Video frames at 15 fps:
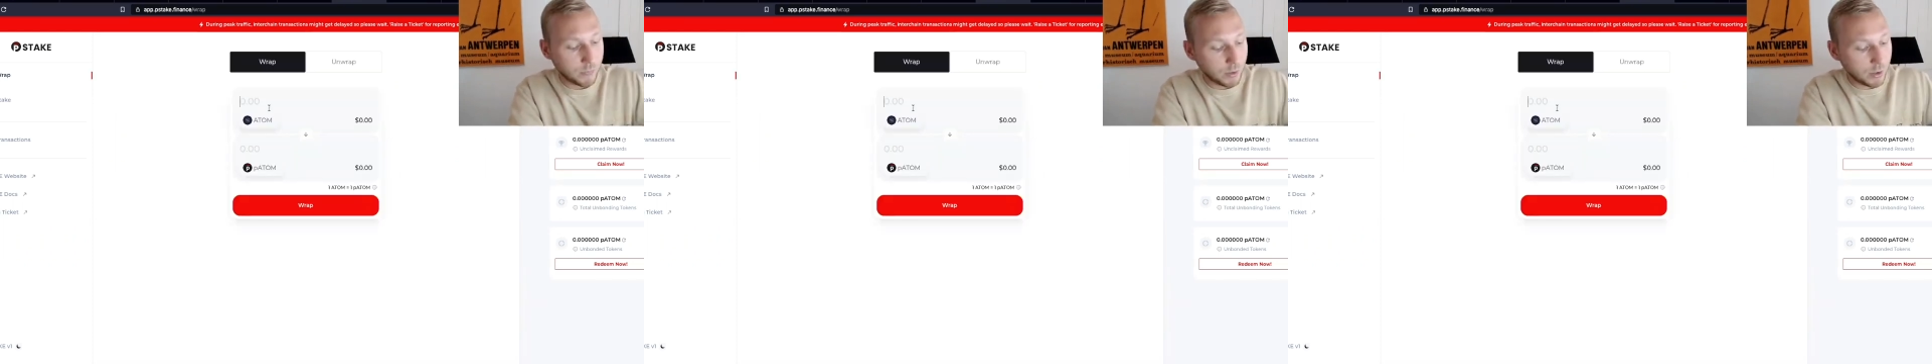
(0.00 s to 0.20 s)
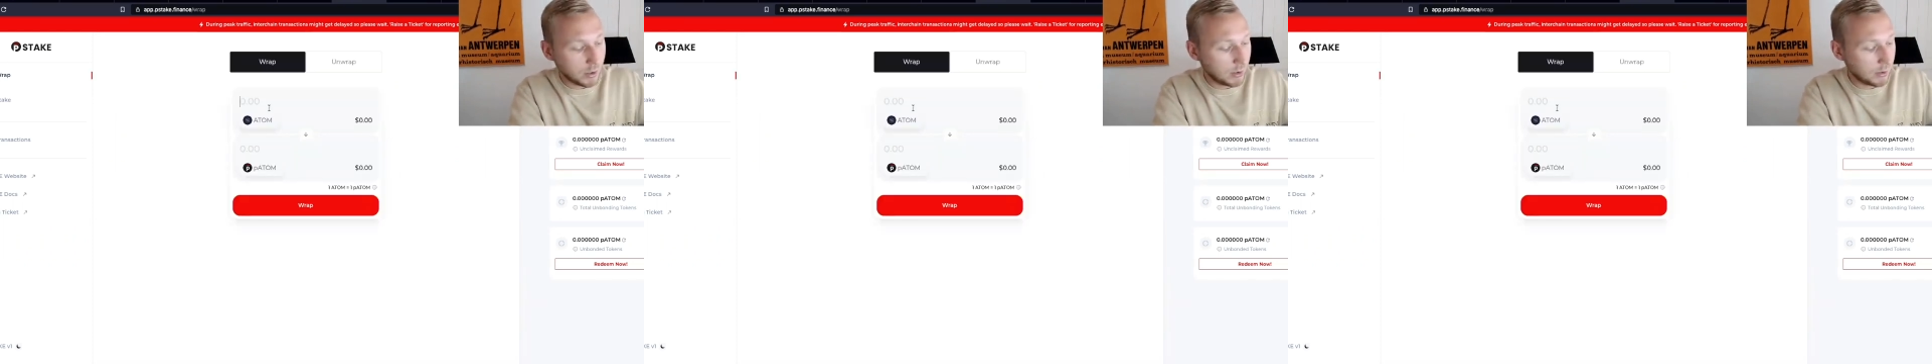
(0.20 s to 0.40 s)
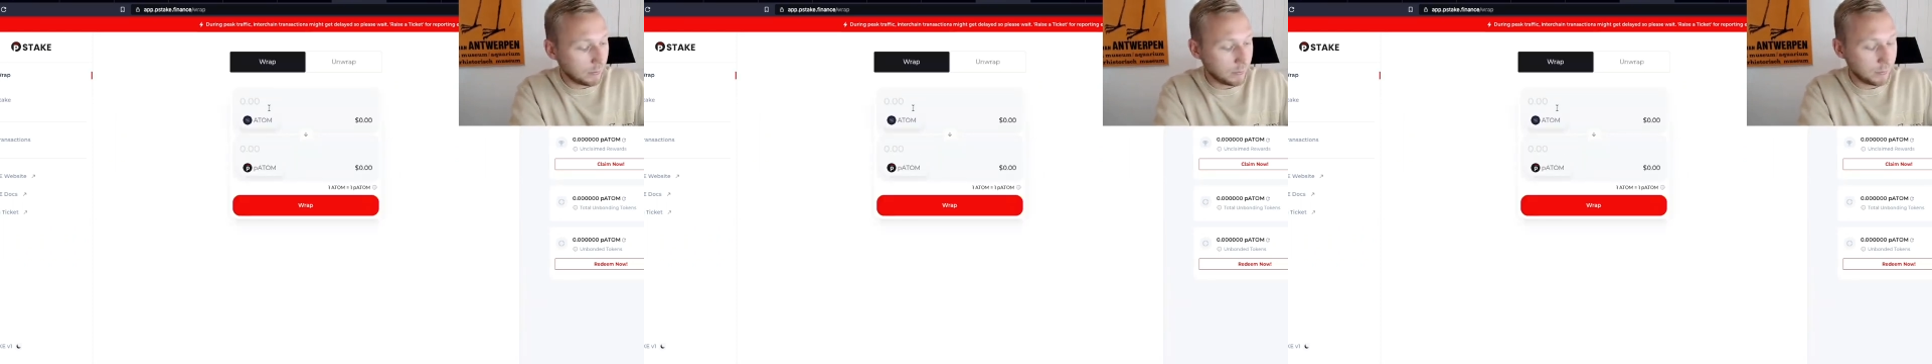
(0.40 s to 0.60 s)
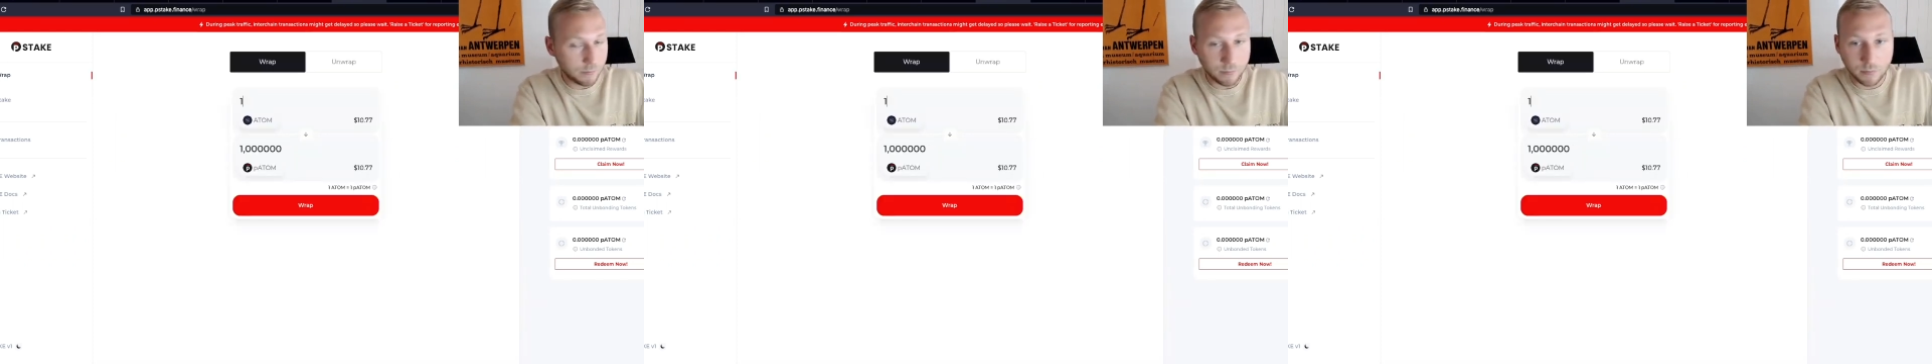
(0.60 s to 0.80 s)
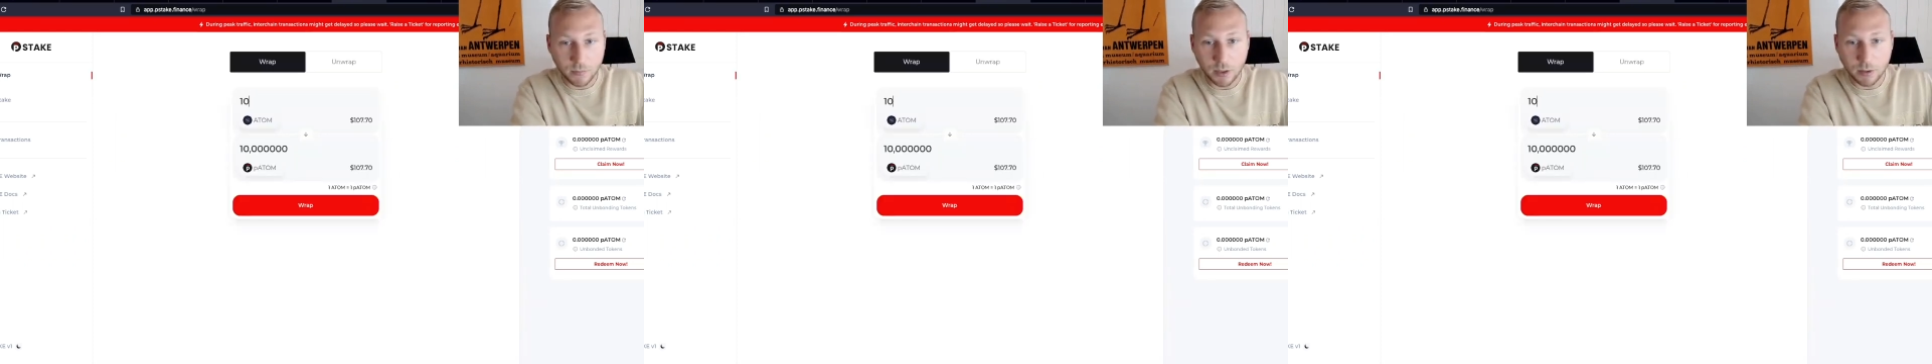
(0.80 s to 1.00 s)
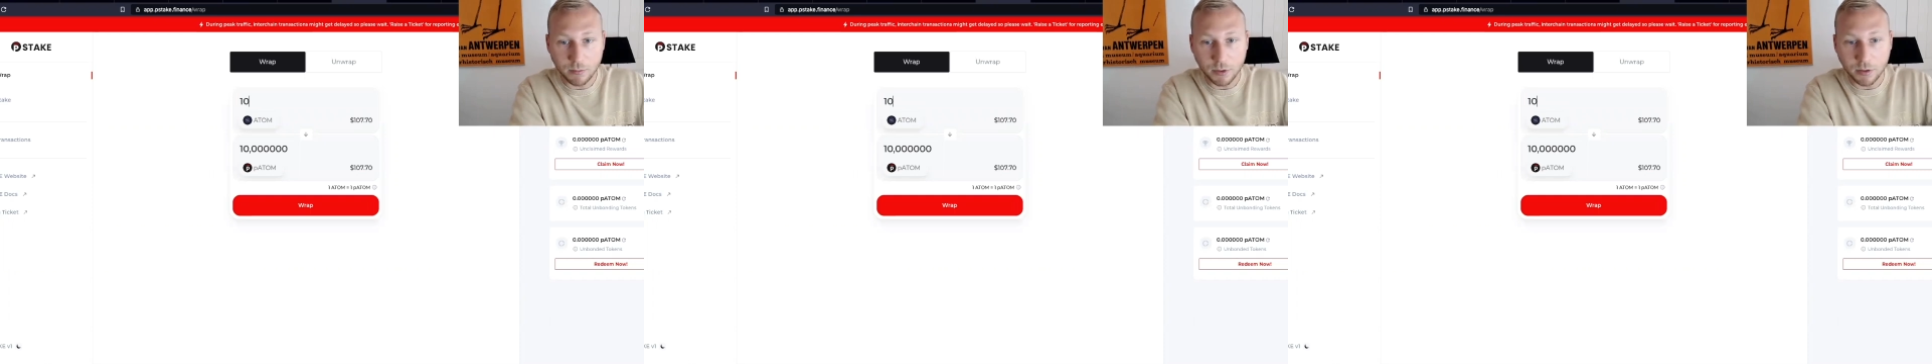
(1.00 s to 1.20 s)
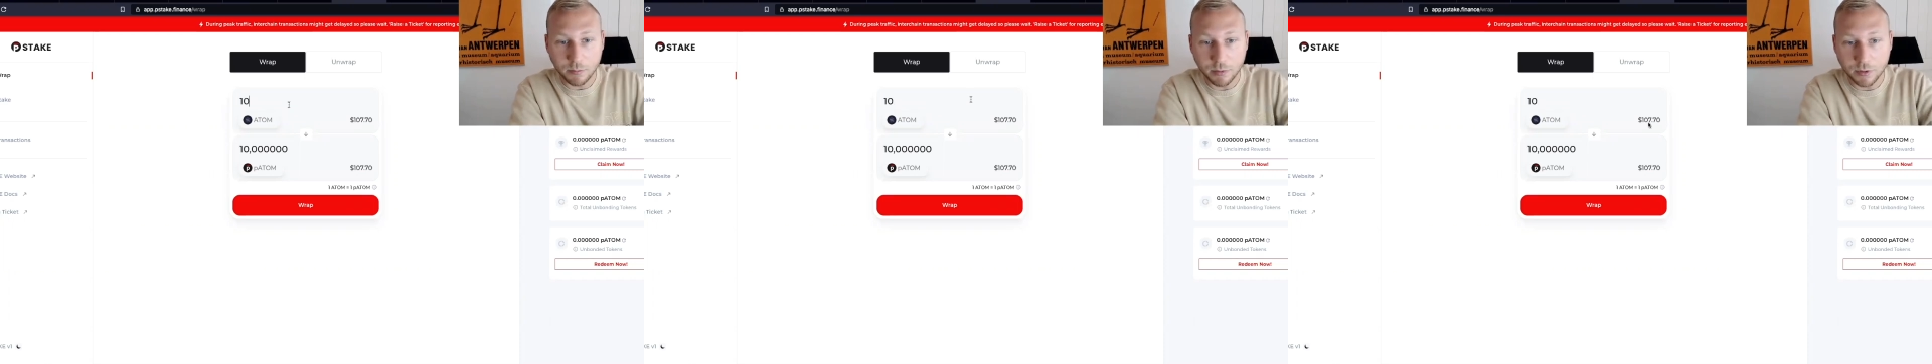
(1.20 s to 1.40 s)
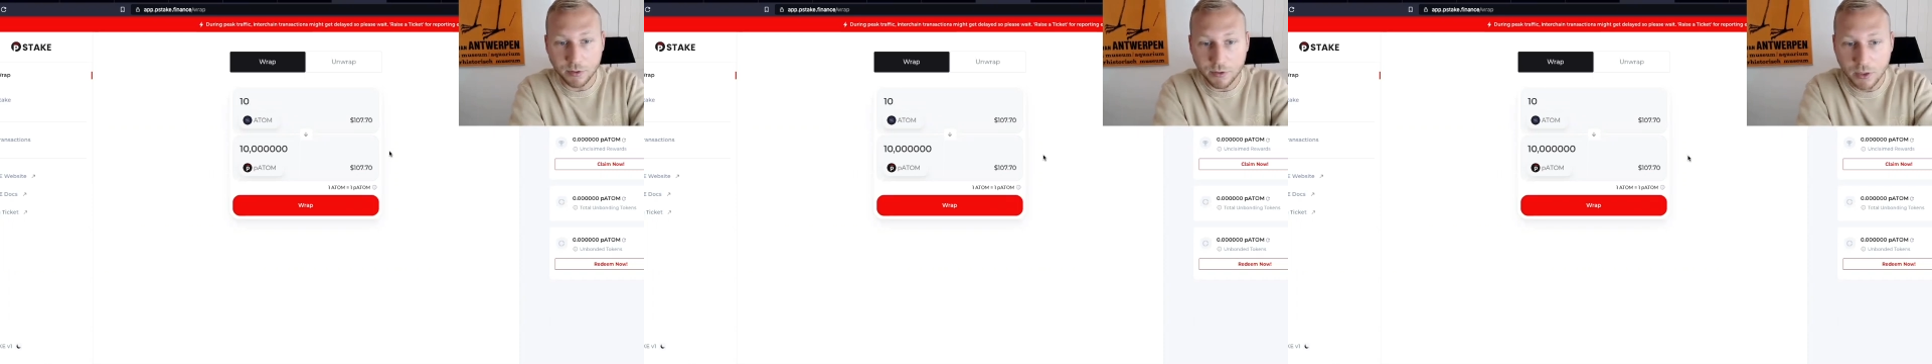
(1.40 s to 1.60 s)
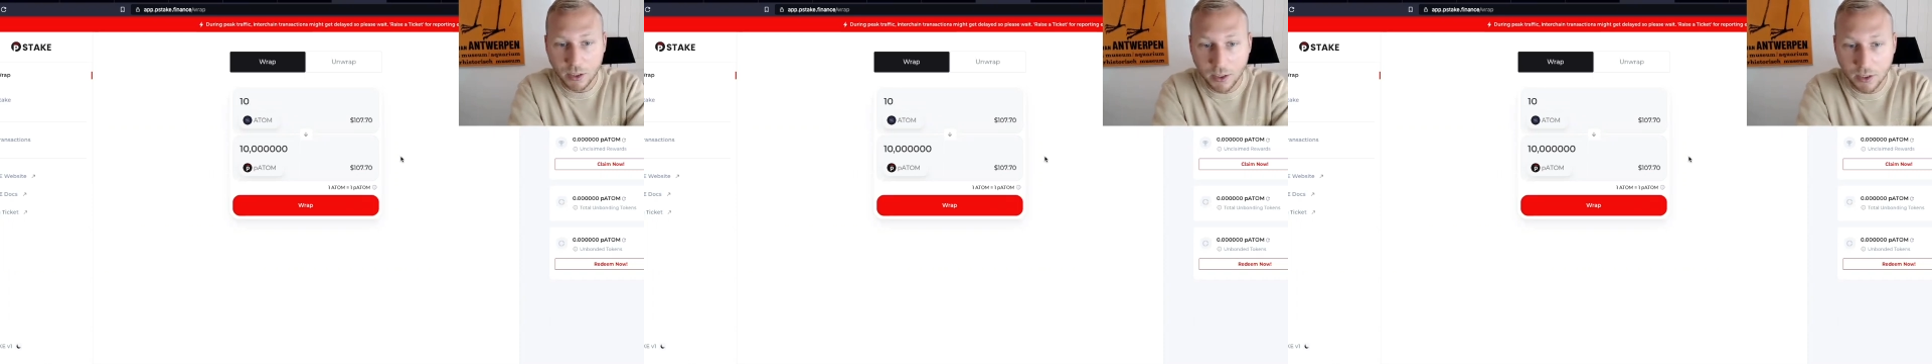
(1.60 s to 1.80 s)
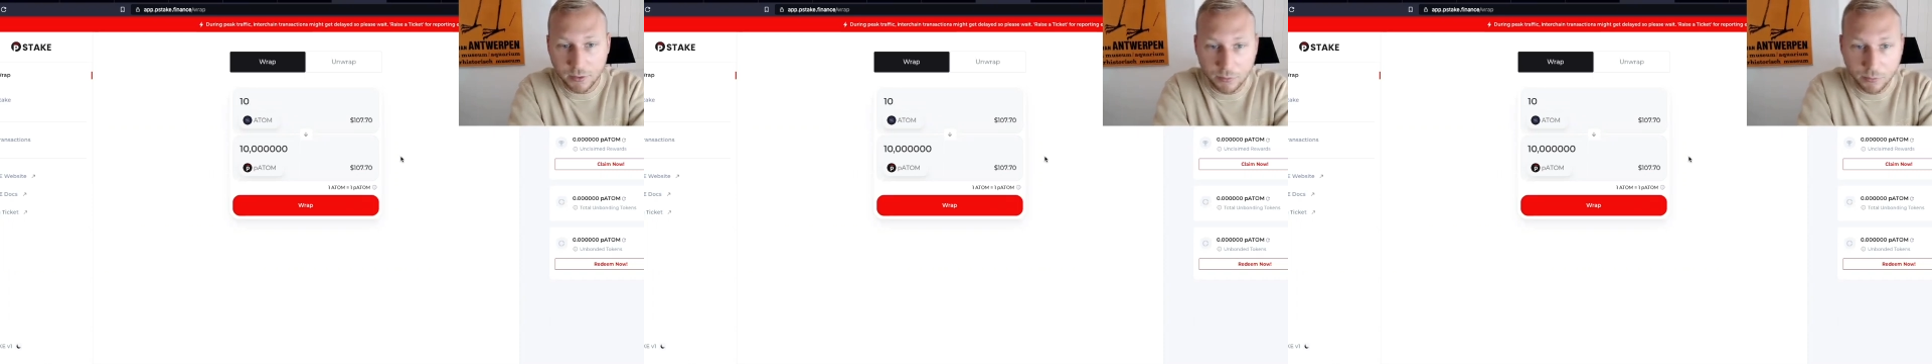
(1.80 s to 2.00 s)
I'm going to put 10
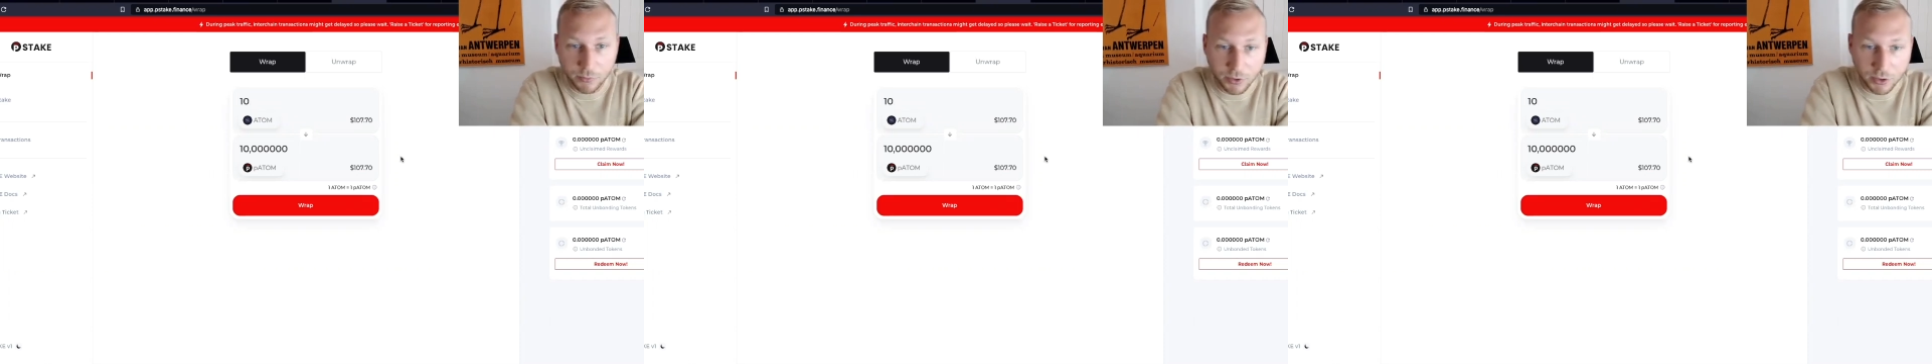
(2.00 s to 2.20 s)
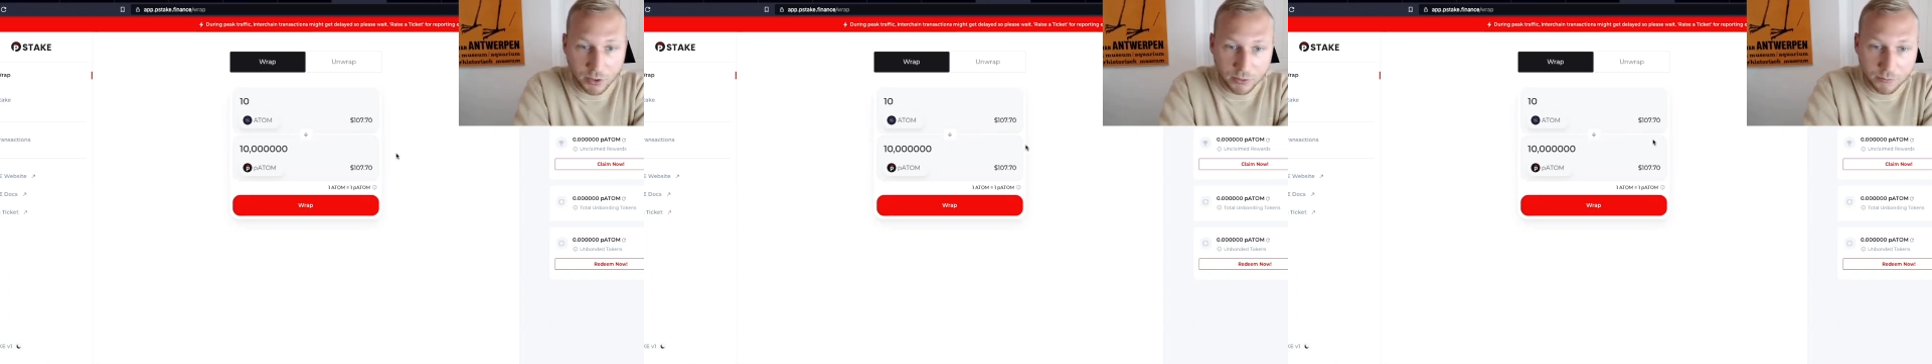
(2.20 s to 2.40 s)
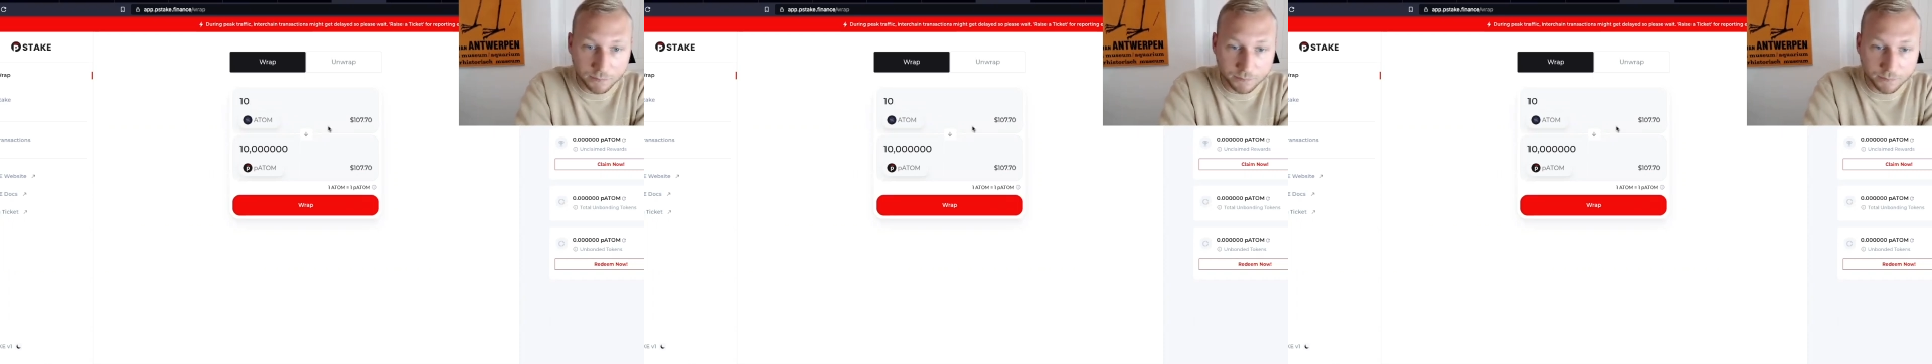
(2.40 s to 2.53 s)
atoms here.